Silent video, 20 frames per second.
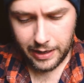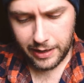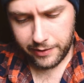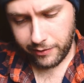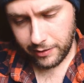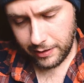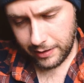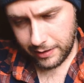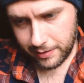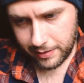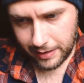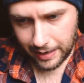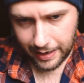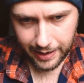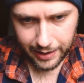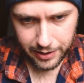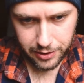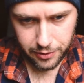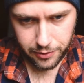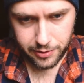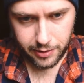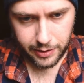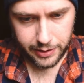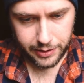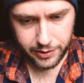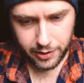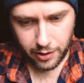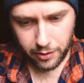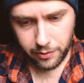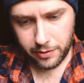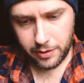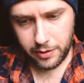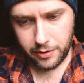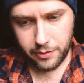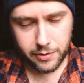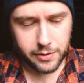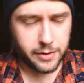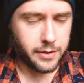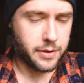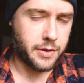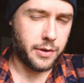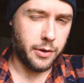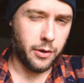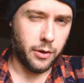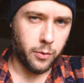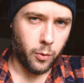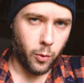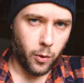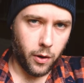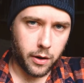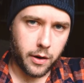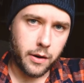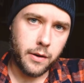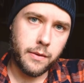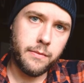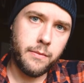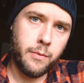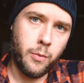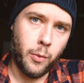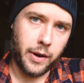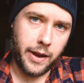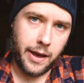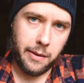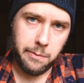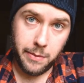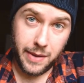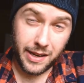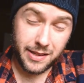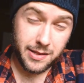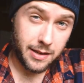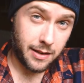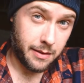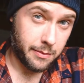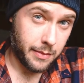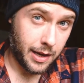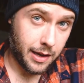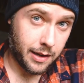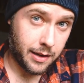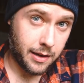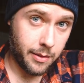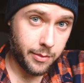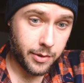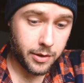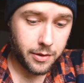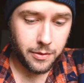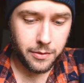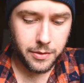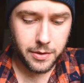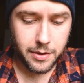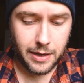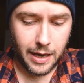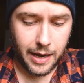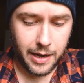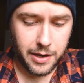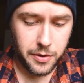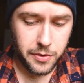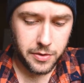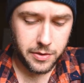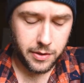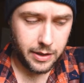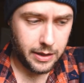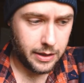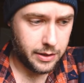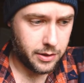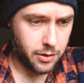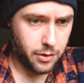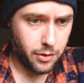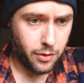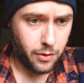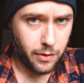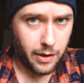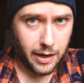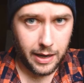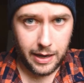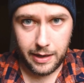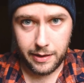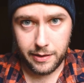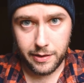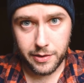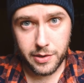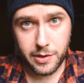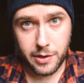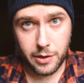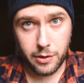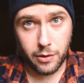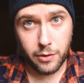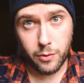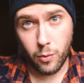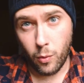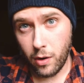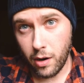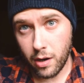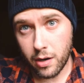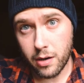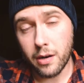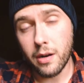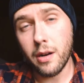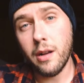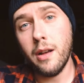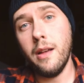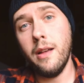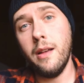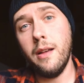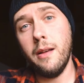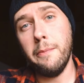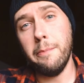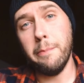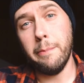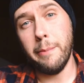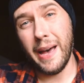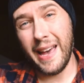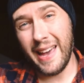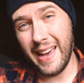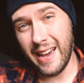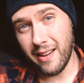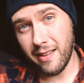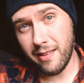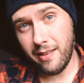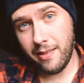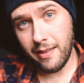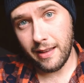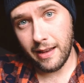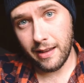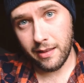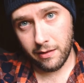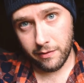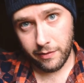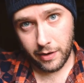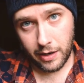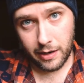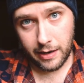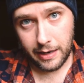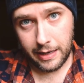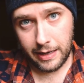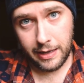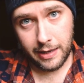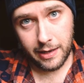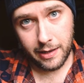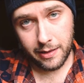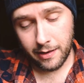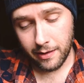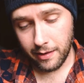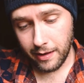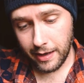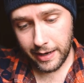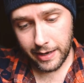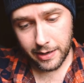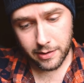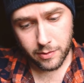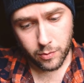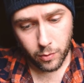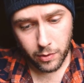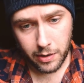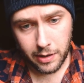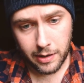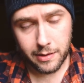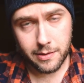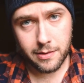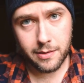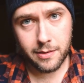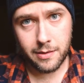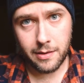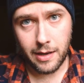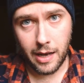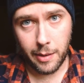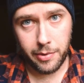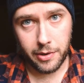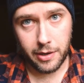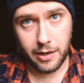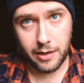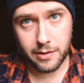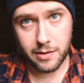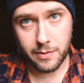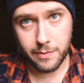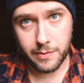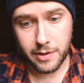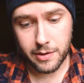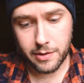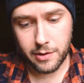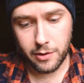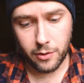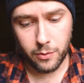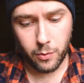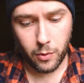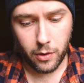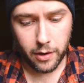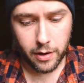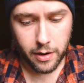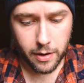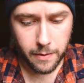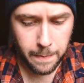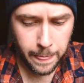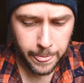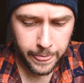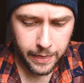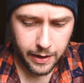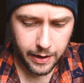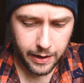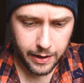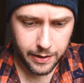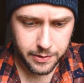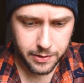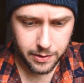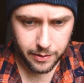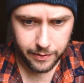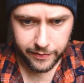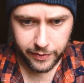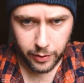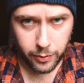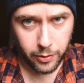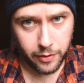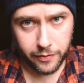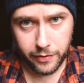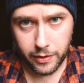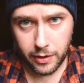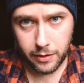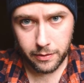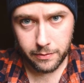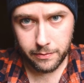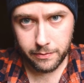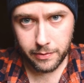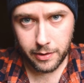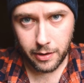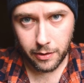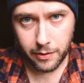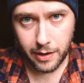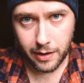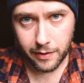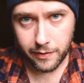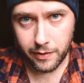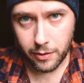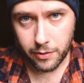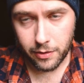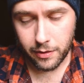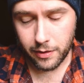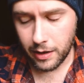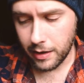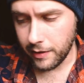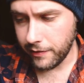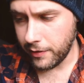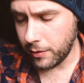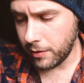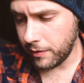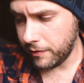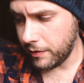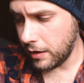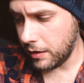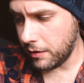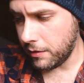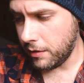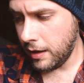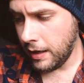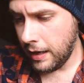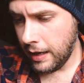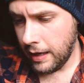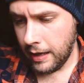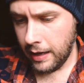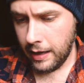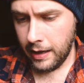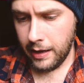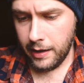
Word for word: of flack for this, I usually don't use distilled water when I'm mixing my chemicals. I usually do a distilled water bath at the very end. The last rinse, I put in some distilled water and some photo flow, Kodak photo, uh, photo flow,